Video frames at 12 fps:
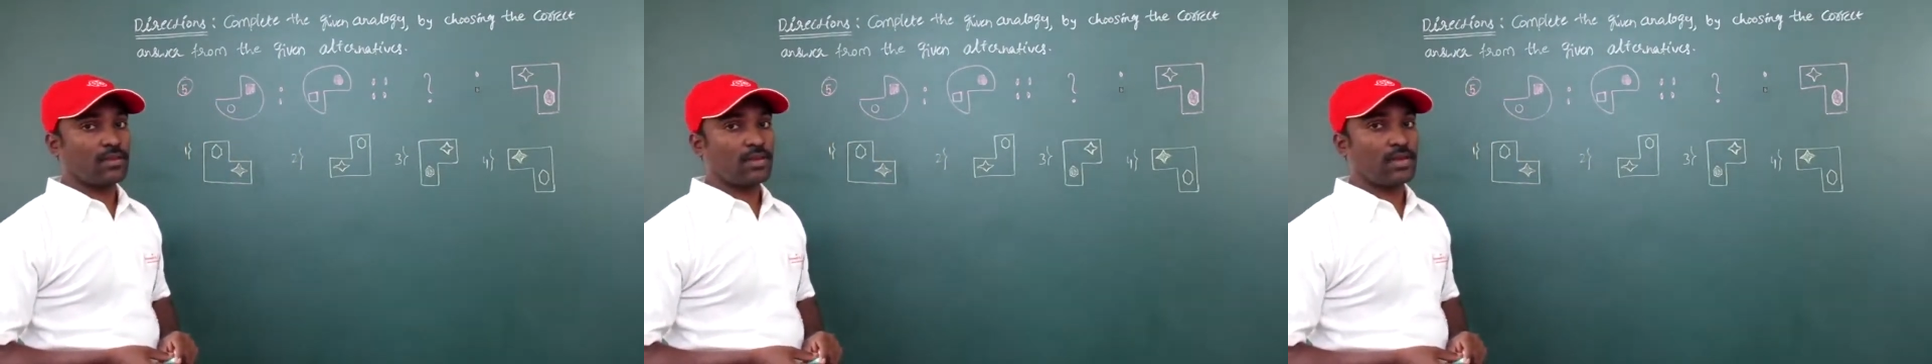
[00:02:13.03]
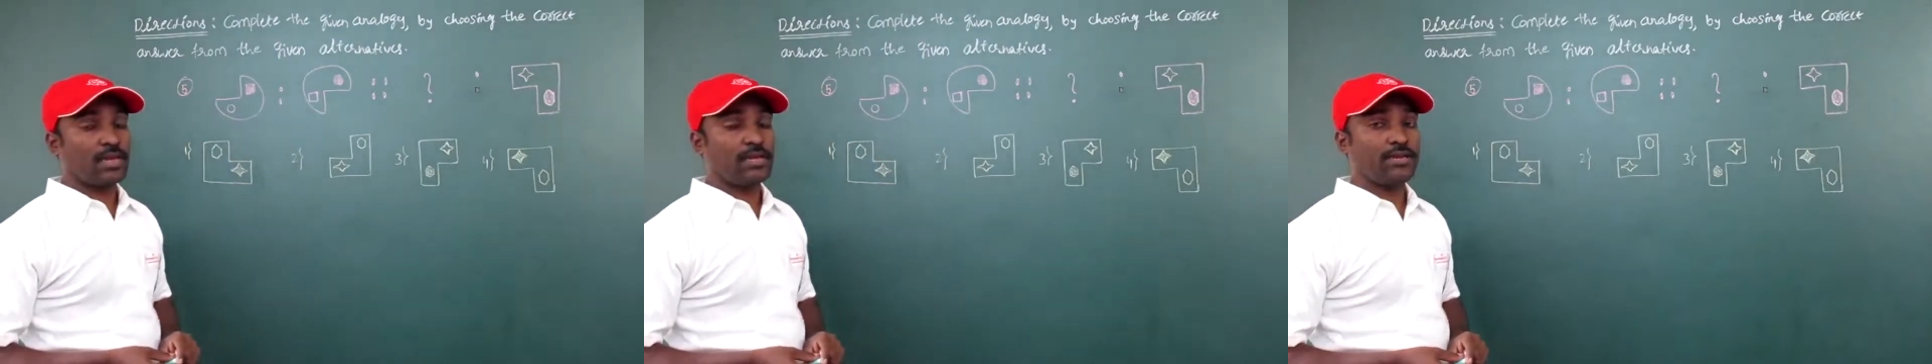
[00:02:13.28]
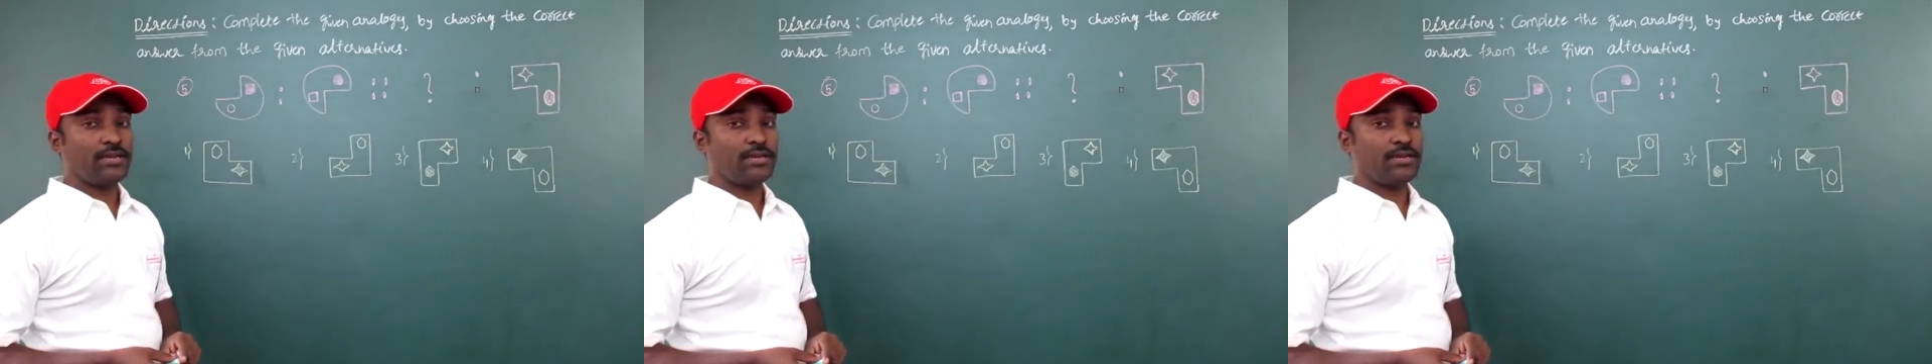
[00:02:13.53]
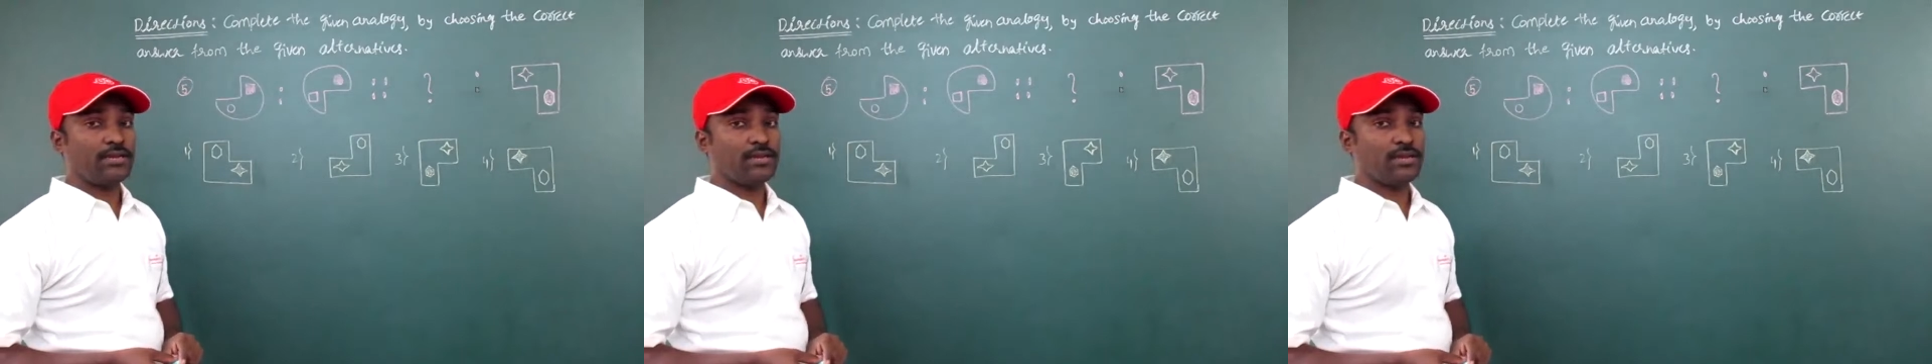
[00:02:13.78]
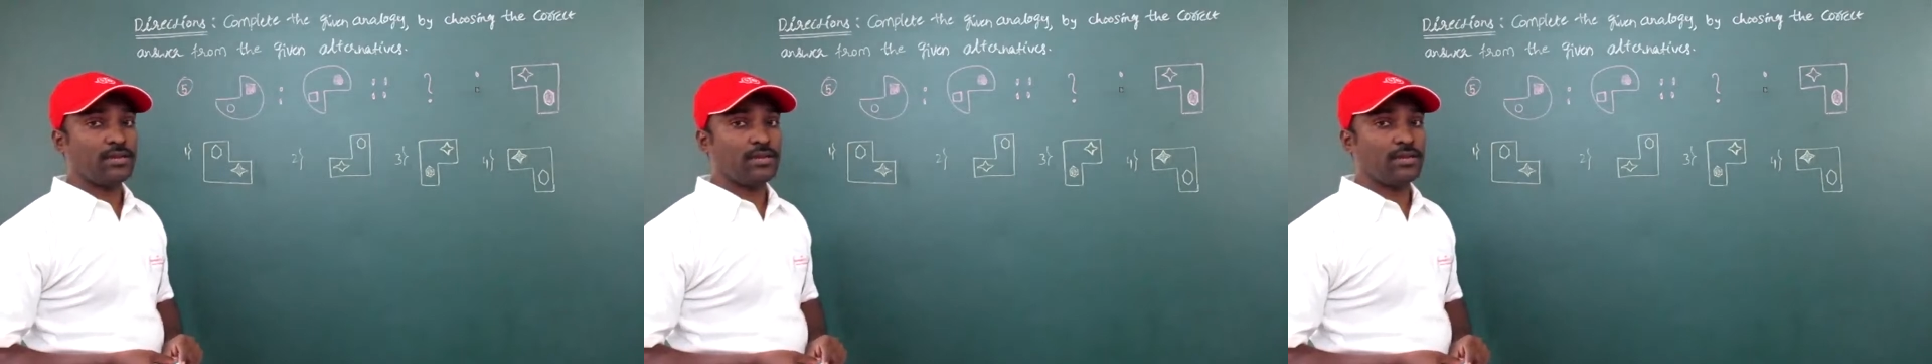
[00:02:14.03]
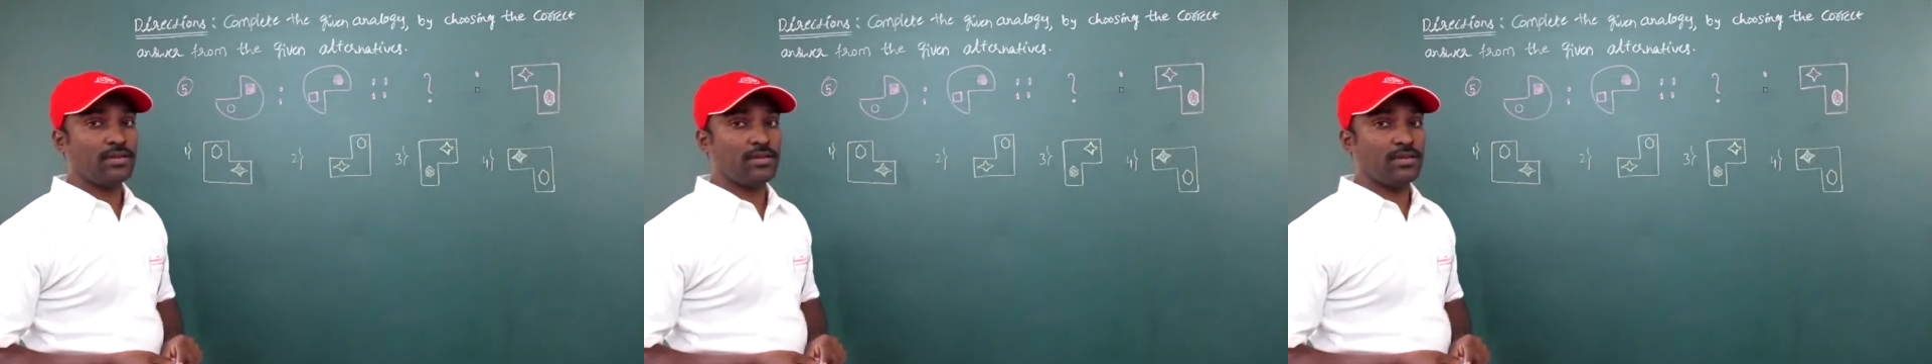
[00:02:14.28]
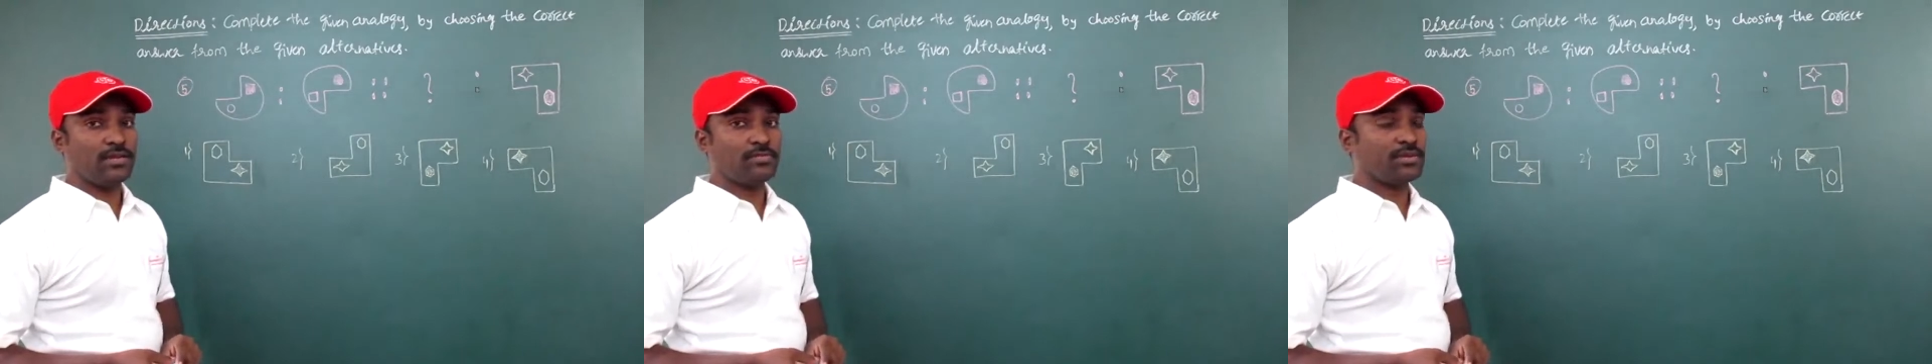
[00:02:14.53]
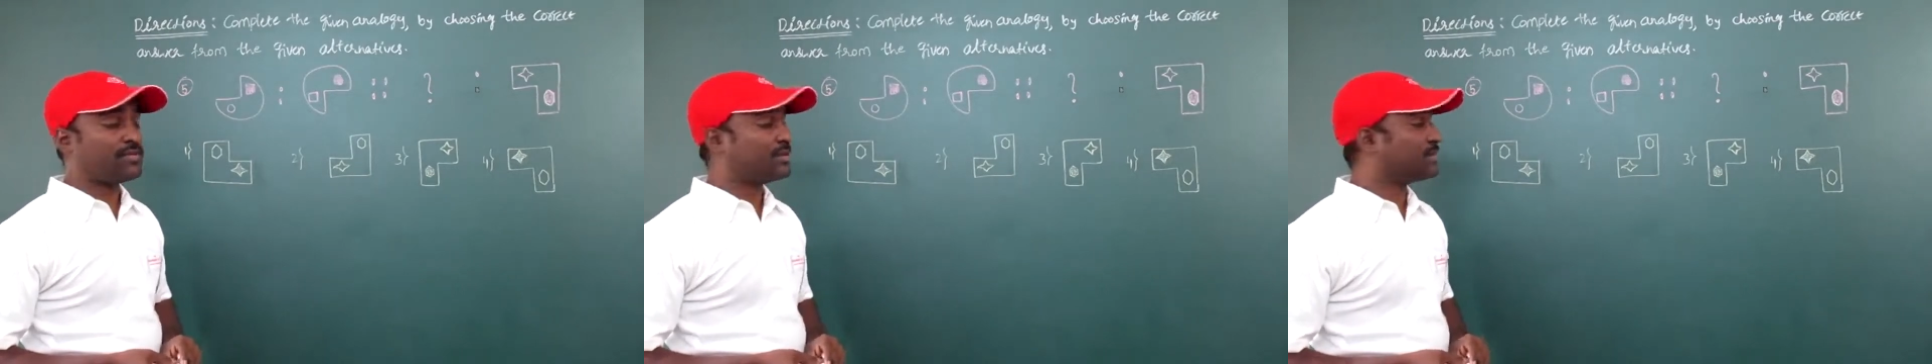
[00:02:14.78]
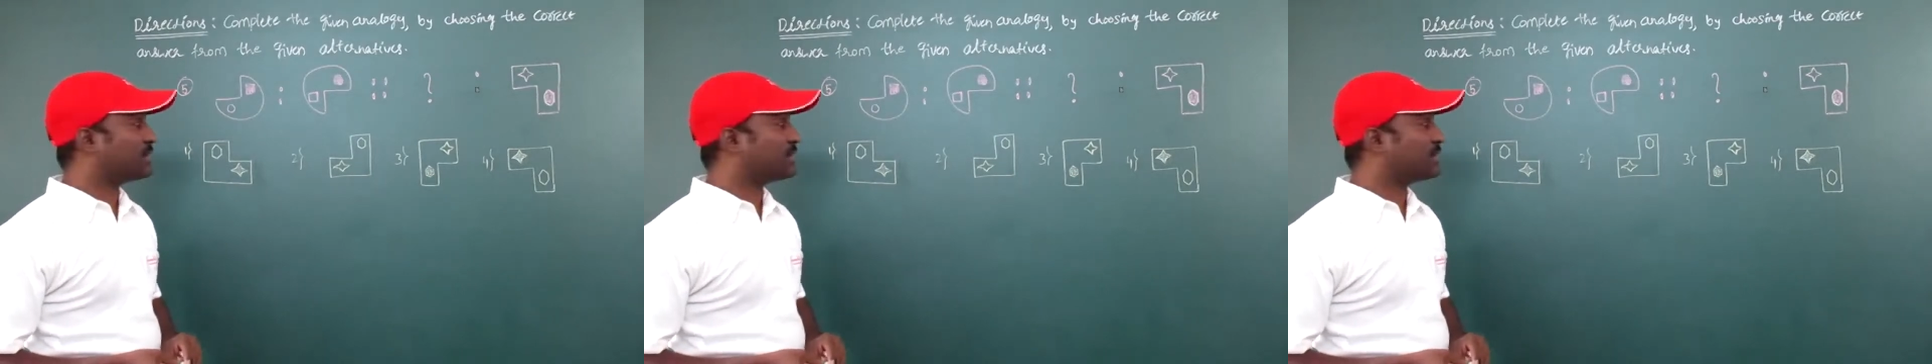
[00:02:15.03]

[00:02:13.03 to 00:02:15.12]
And in the previous